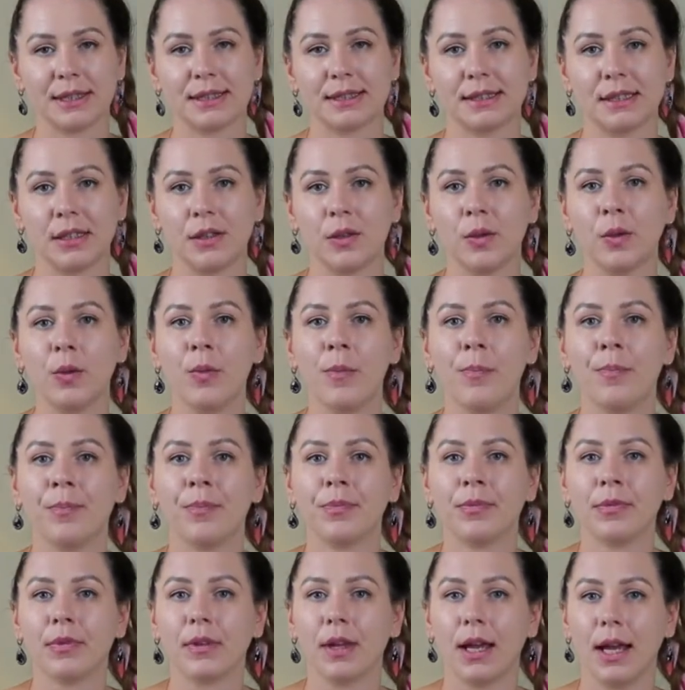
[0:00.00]
So
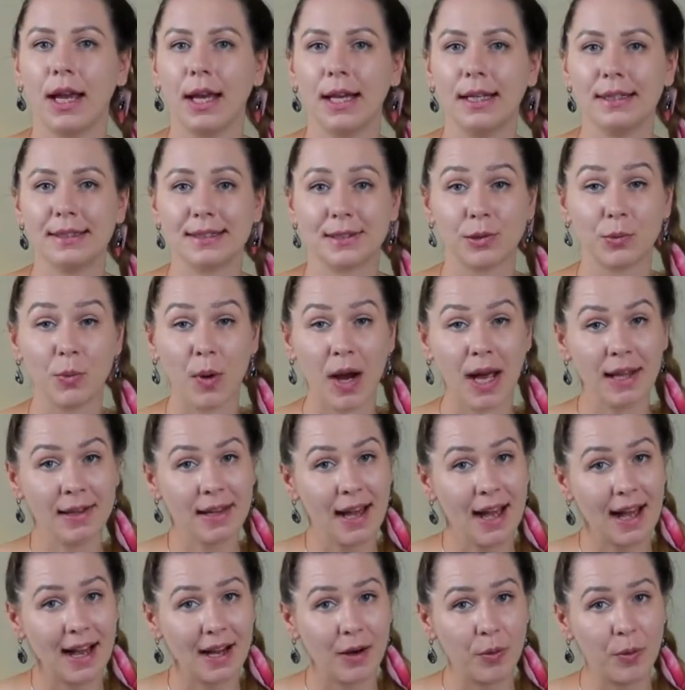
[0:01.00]
it's
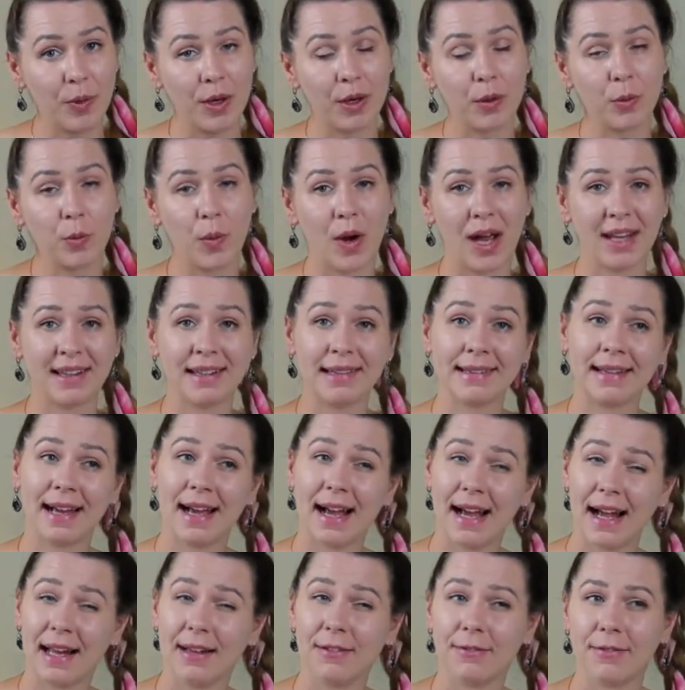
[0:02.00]
1 hour,
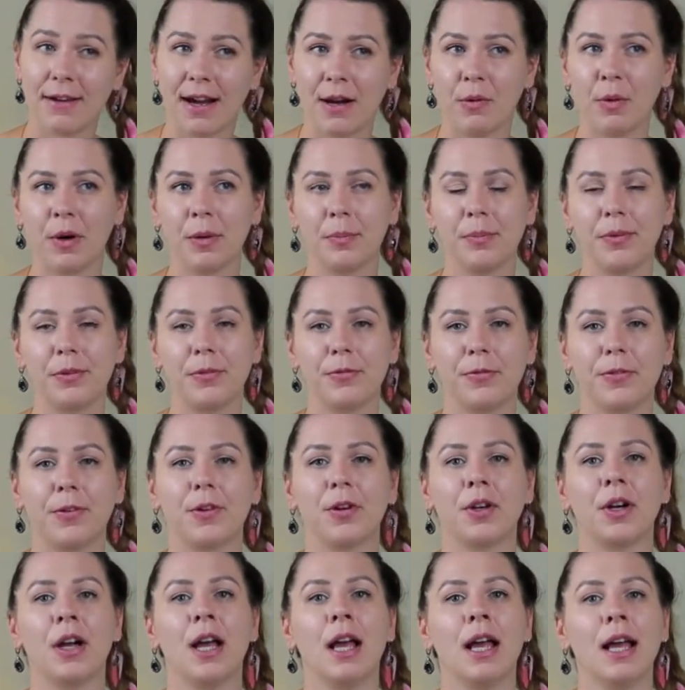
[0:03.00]
1.5 hours
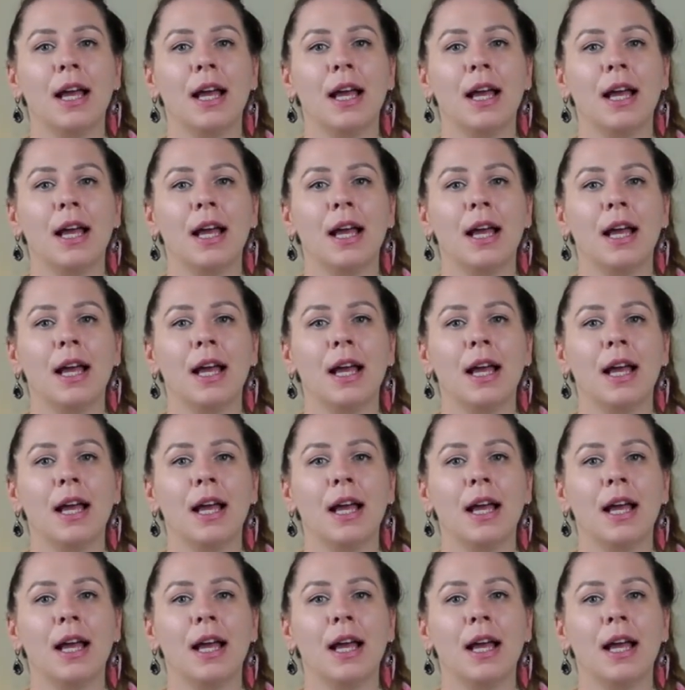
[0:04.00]
before